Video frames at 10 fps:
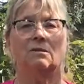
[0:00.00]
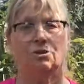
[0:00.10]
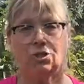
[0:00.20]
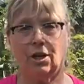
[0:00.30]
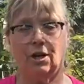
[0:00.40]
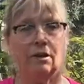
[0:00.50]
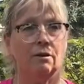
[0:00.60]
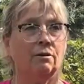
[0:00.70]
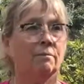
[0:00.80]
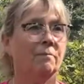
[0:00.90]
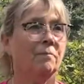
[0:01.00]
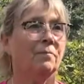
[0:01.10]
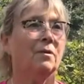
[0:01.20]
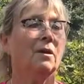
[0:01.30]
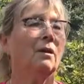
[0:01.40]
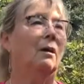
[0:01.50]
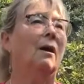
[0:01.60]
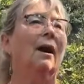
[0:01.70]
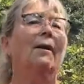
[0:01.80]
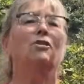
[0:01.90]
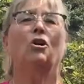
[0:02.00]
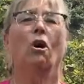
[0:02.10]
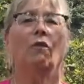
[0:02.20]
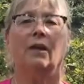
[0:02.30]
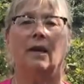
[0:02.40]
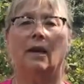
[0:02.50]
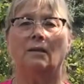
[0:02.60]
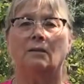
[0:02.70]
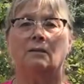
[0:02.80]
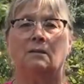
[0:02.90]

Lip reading: shade, how tall they get,